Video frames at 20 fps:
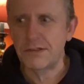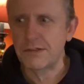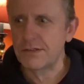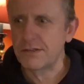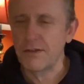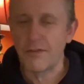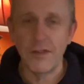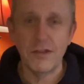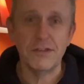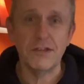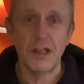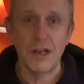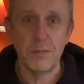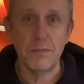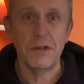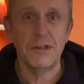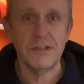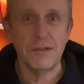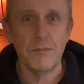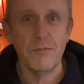And so there's going to
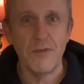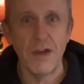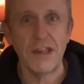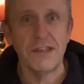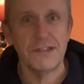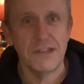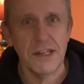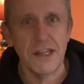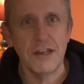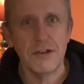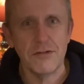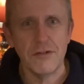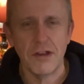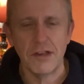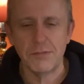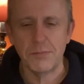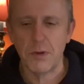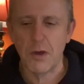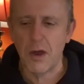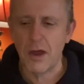be some vested
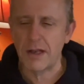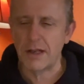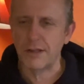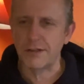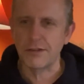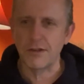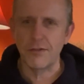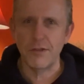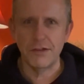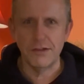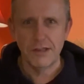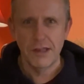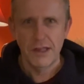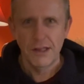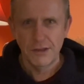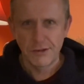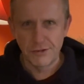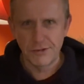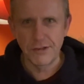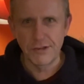interest behind it. So this
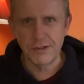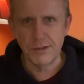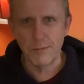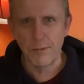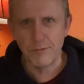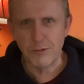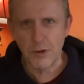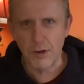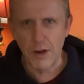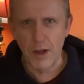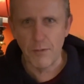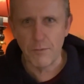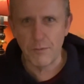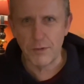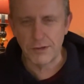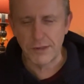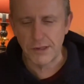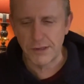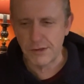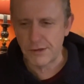system of John
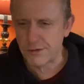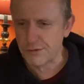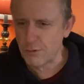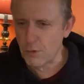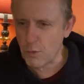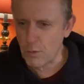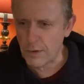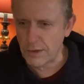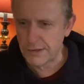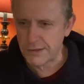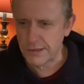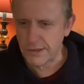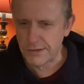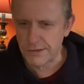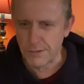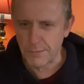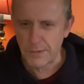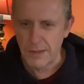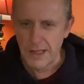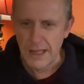Humphreys is a scoring
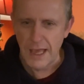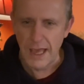system.